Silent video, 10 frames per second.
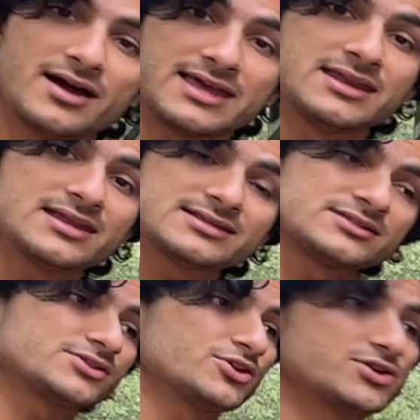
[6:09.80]
in it,
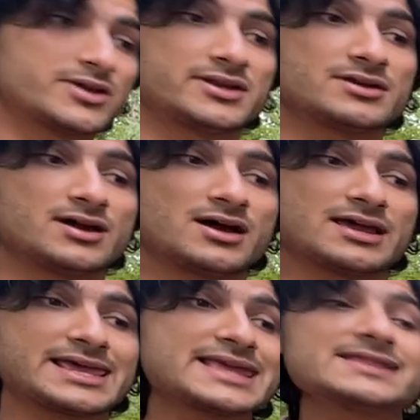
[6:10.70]
so you can uh,
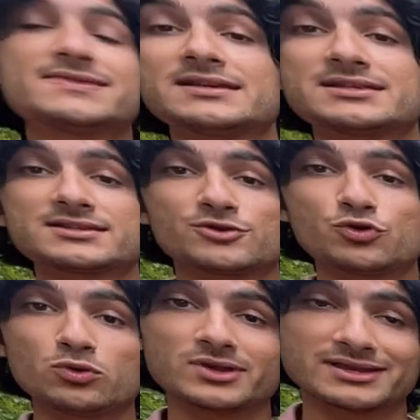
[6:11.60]
heat this
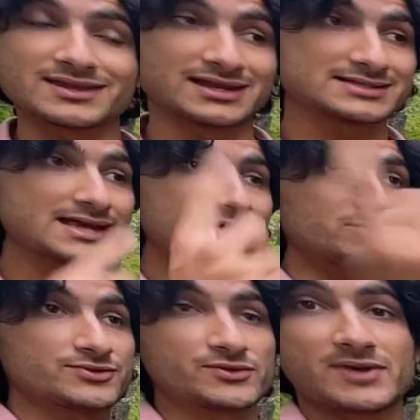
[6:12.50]
coolant that it
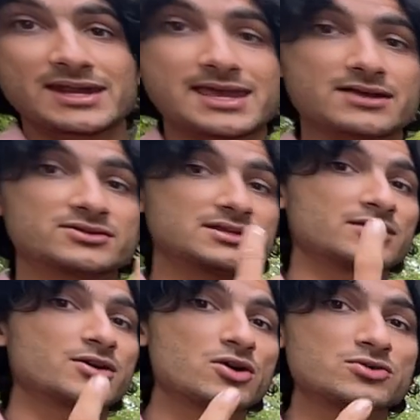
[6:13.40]
cycles through radiators in the
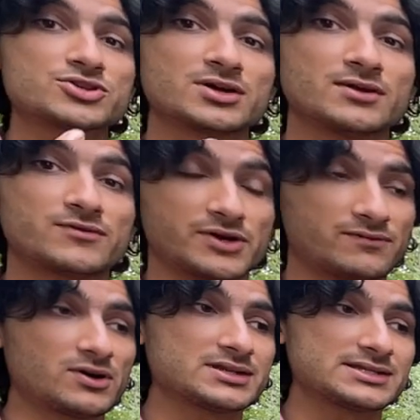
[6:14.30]
coach for your
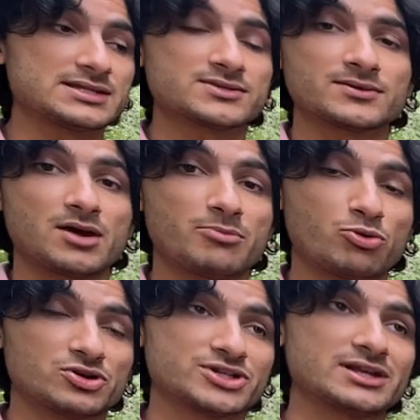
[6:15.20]
furnace heat
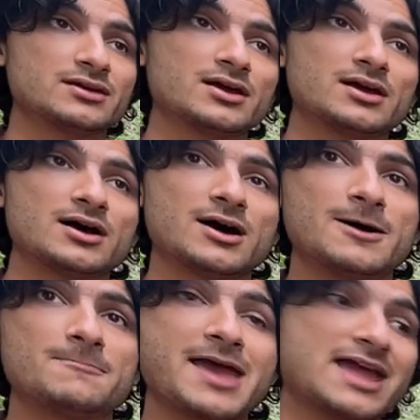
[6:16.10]
portion
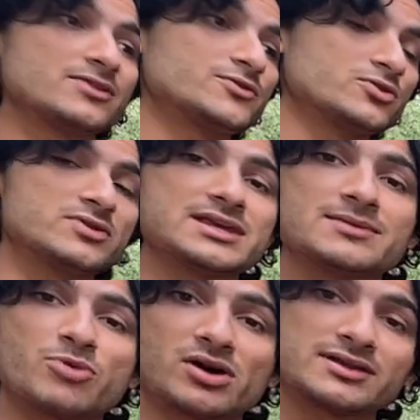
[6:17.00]
um, and through the
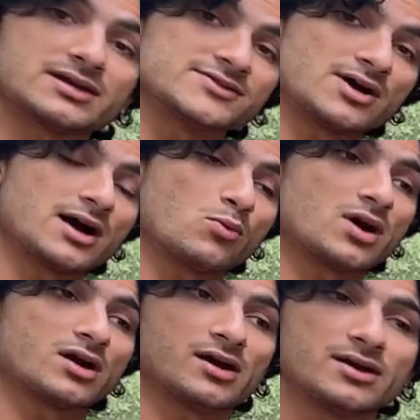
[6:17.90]
part that gives you hot
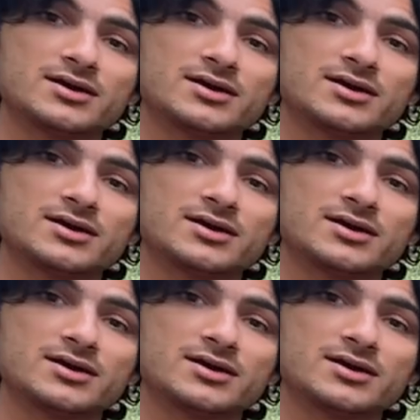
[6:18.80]
water.